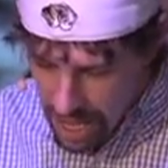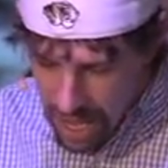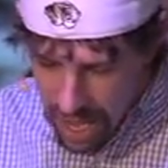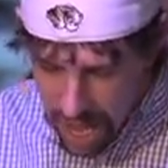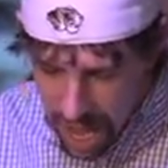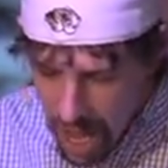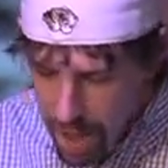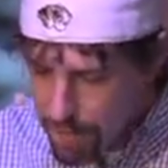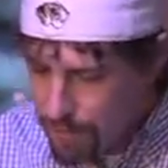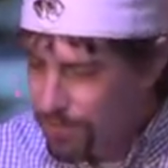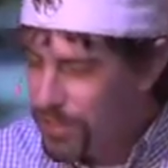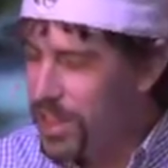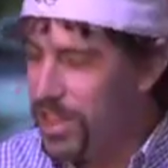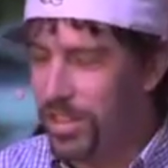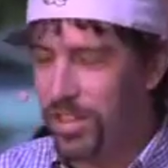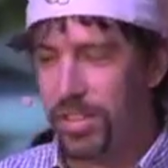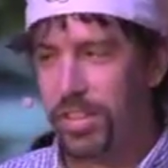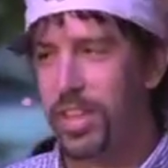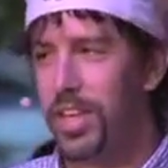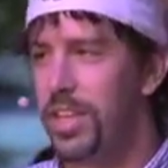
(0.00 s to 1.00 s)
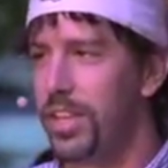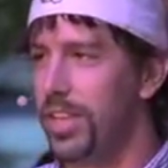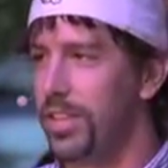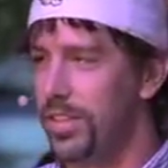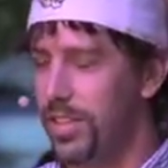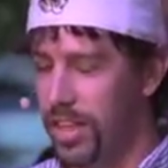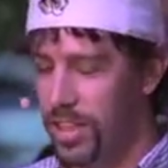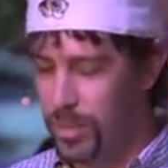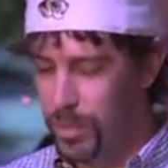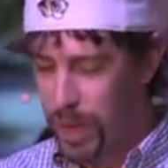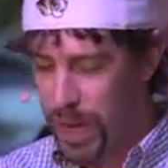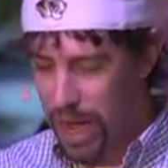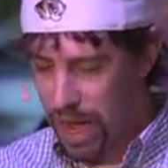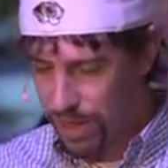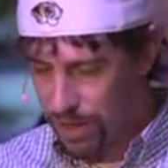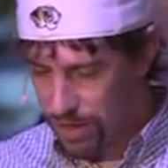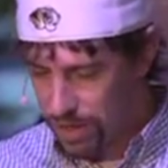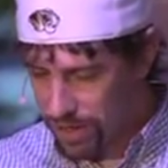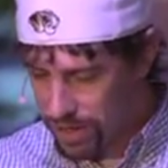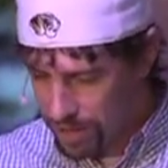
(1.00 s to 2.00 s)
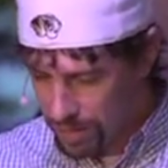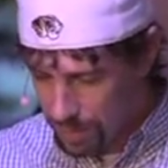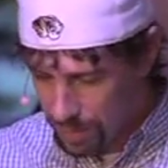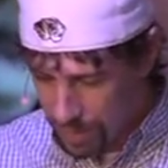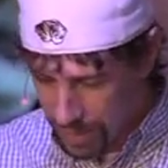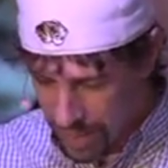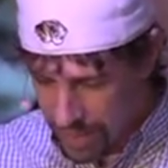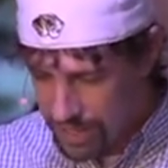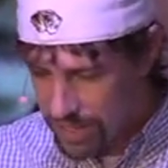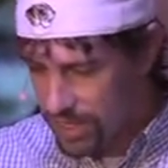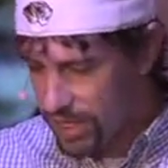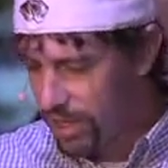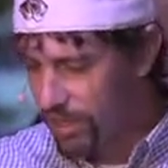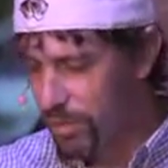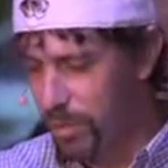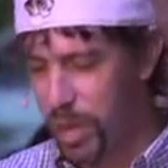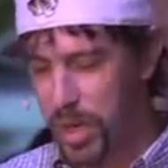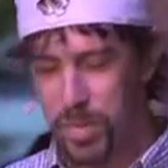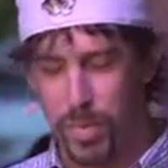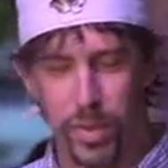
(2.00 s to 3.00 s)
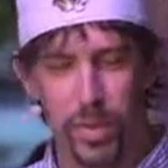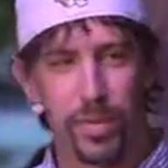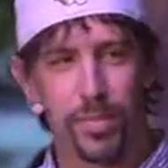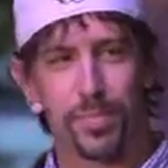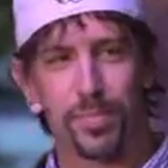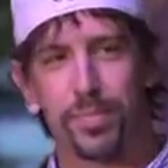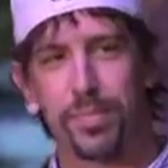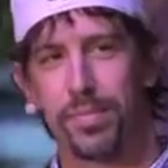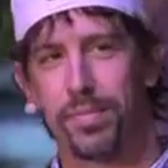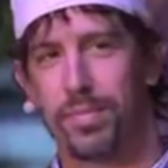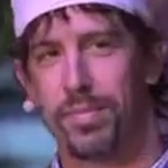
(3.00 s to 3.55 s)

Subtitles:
Obviously, this has bothered plenty of people,